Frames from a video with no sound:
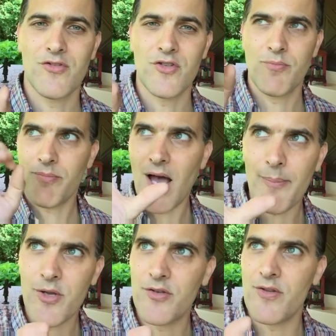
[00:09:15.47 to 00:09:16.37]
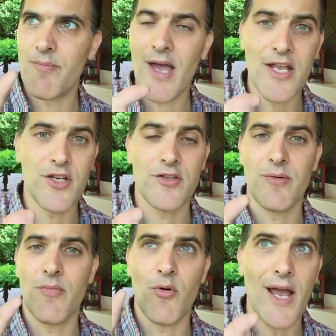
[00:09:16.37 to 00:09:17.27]
to the magic,
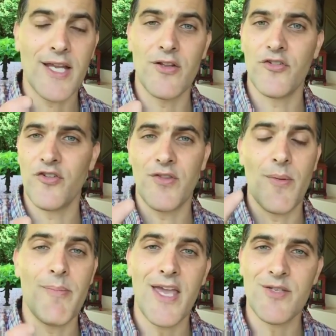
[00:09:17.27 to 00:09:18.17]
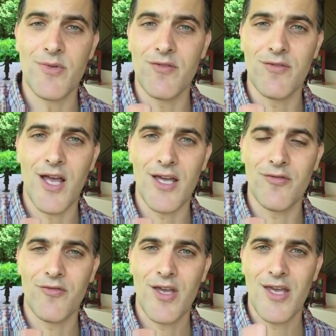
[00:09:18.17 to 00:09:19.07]
the miraculousness, the amazement of
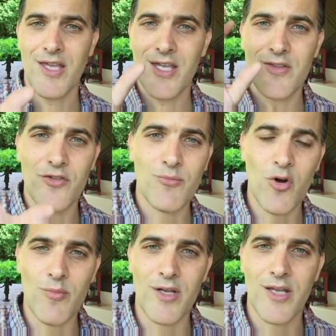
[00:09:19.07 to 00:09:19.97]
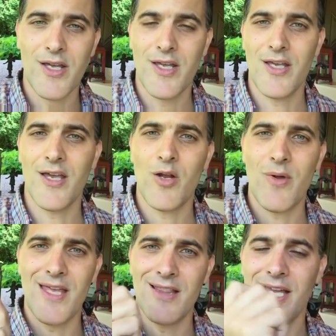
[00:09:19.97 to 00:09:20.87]
life in this moment, in a
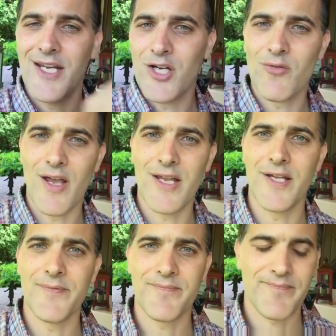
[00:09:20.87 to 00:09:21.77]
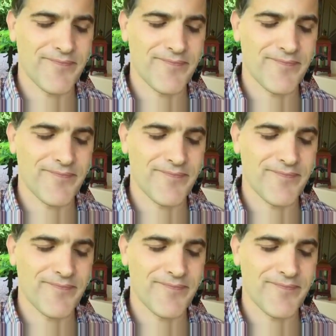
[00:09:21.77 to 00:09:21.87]
way that linear writing